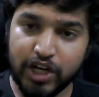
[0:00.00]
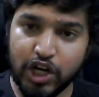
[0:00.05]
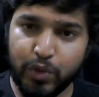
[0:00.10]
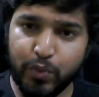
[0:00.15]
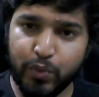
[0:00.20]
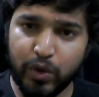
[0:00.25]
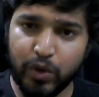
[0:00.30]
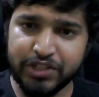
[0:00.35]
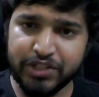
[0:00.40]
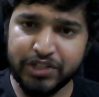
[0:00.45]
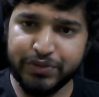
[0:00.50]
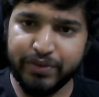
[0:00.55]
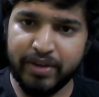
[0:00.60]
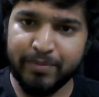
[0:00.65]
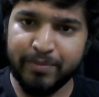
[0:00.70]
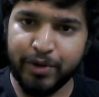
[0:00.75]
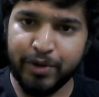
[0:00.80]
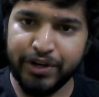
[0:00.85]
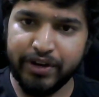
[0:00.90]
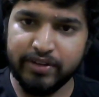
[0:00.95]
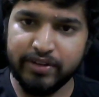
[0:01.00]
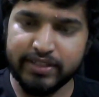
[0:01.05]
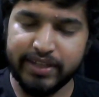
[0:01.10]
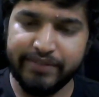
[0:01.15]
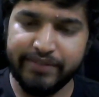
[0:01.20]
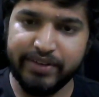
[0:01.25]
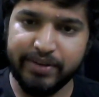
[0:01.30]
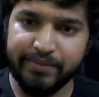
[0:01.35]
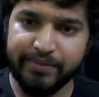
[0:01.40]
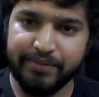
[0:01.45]
what is 12 modulo
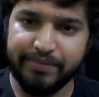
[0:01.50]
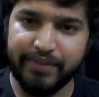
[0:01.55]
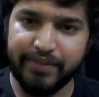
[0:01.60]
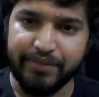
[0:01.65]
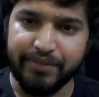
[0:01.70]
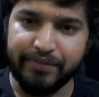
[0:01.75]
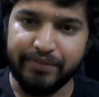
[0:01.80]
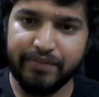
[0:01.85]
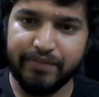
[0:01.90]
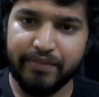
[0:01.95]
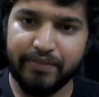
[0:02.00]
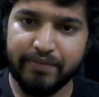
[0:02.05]
7? 5.